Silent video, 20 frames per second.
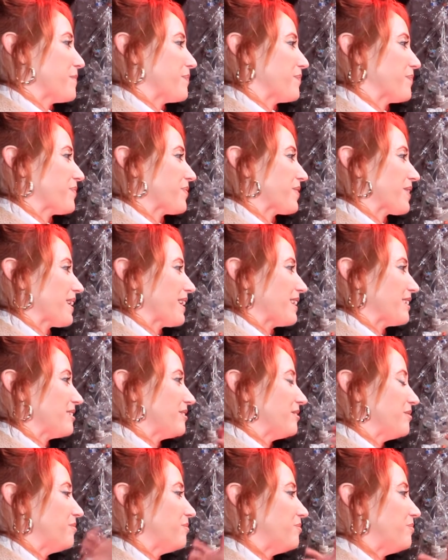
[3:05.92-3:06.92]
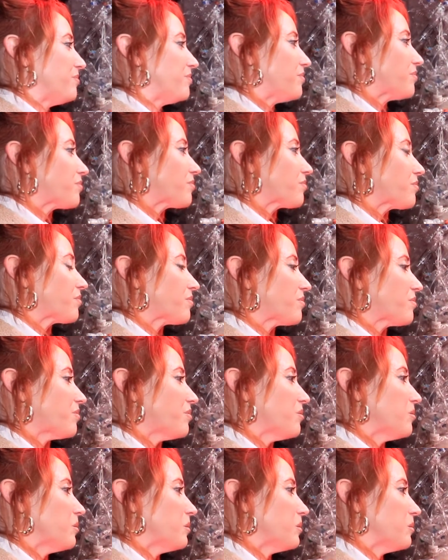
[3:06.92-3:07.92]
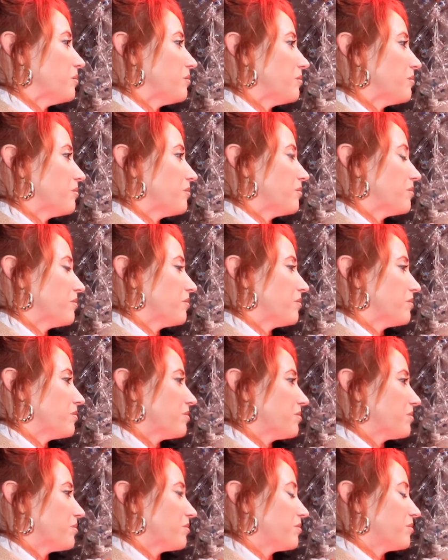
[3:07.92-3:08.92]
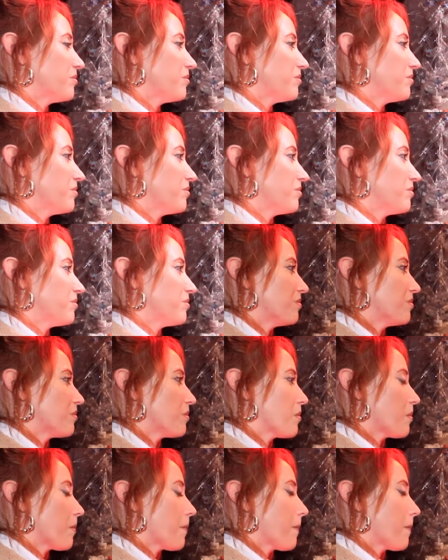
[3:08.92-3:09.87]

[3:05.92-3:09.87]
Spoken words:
[no speech]